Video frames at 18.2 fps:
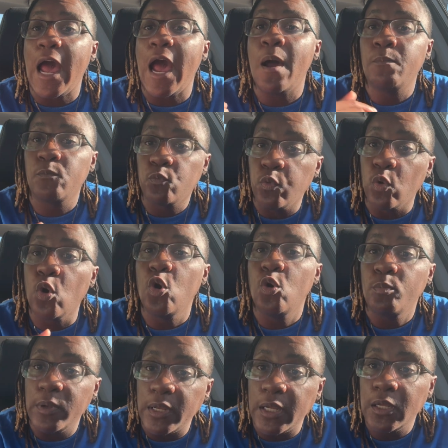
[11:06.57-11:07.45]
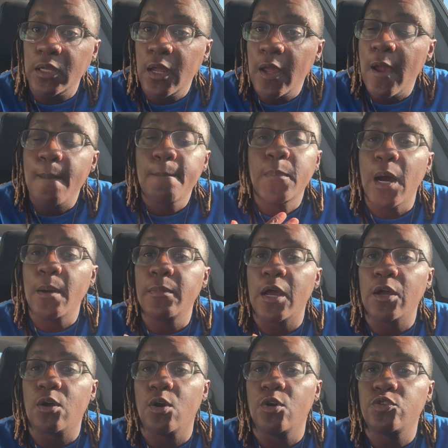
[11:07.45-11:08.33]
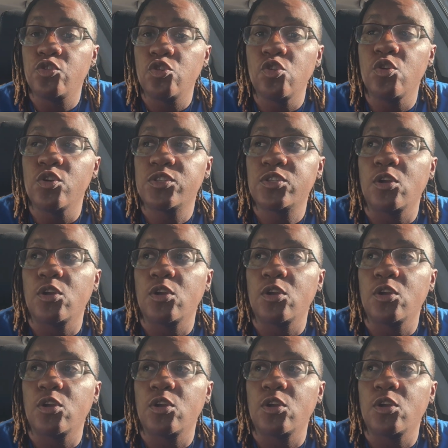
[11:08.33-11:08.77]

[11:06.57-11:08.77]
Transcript: I'm rooming, but I'm not gonna do it.